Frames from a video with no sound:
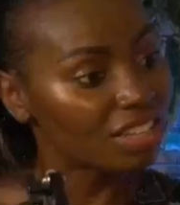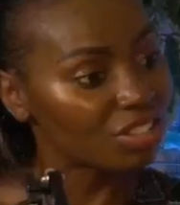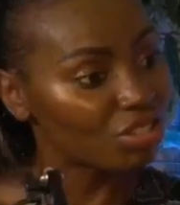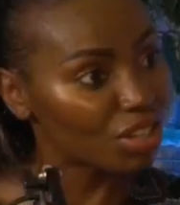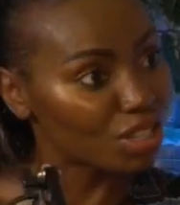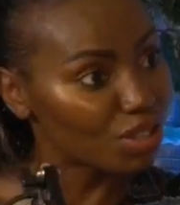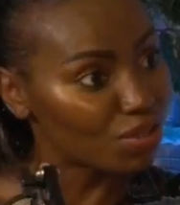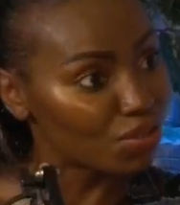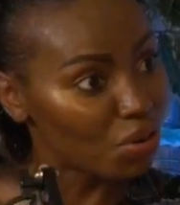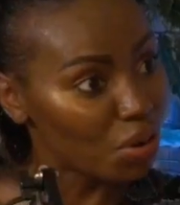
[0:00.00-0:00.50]
can
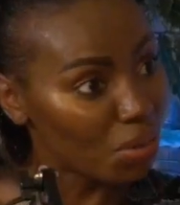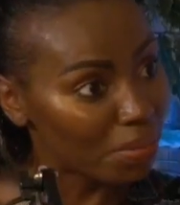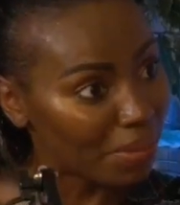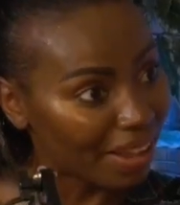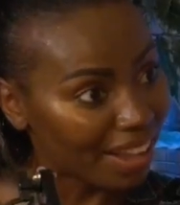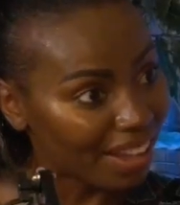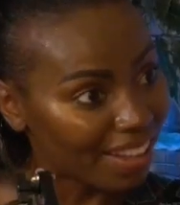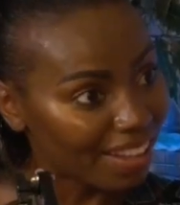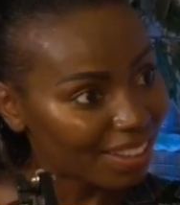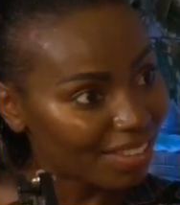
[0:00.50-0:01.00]
transform
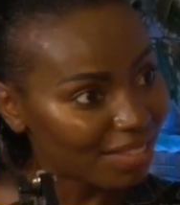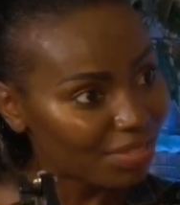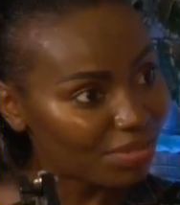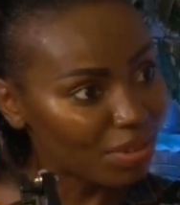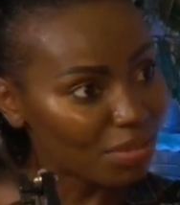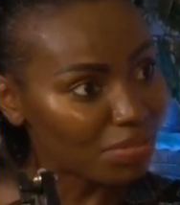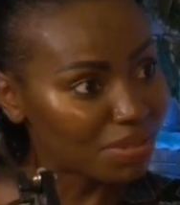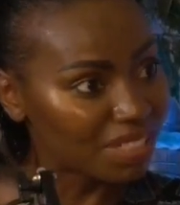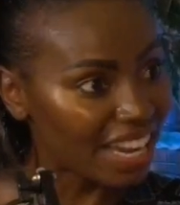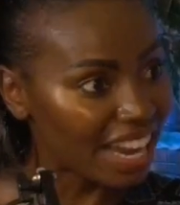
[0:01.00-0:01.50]
it
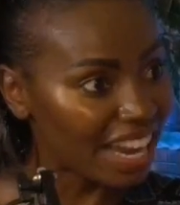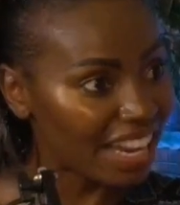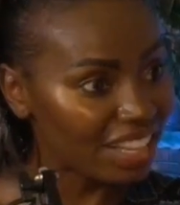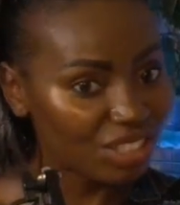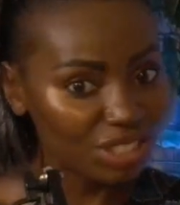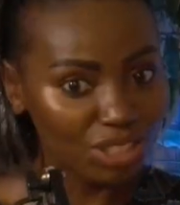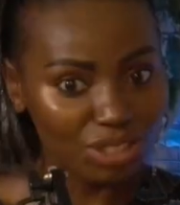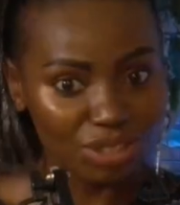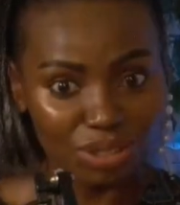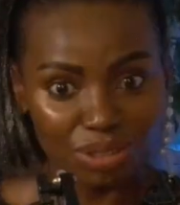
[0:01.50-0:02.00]
from
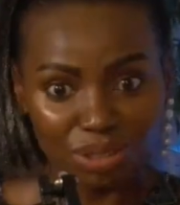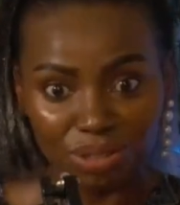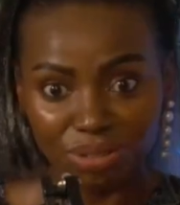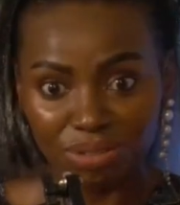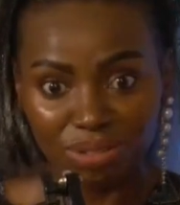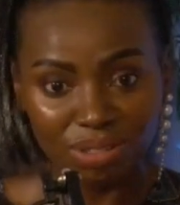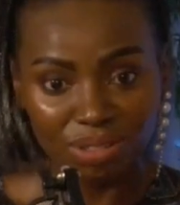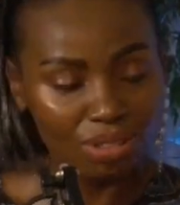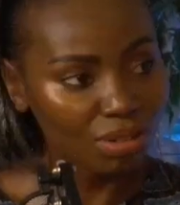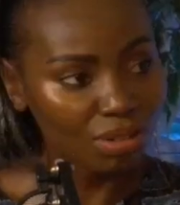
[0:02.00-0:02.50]
day
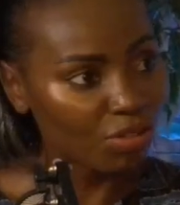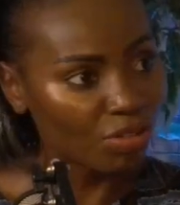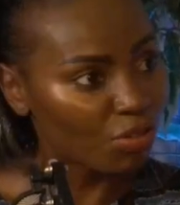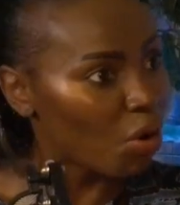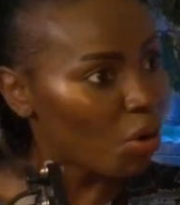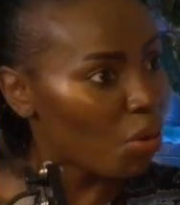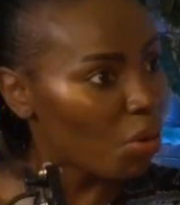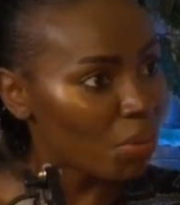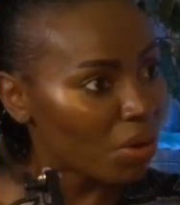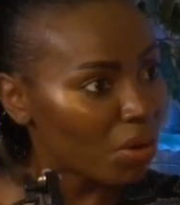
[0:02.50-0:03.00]
to
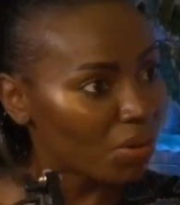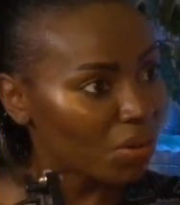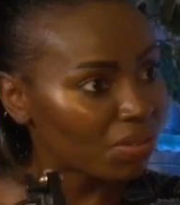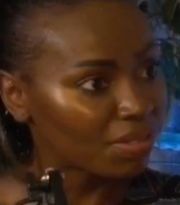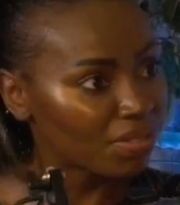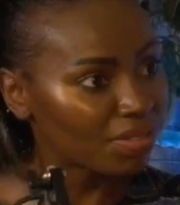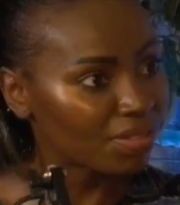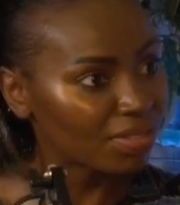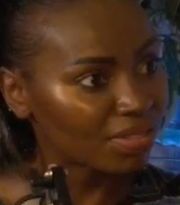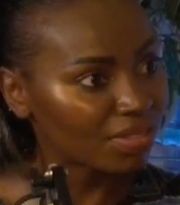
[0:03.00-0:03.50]
formal.
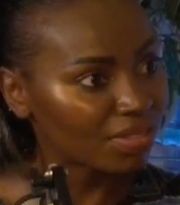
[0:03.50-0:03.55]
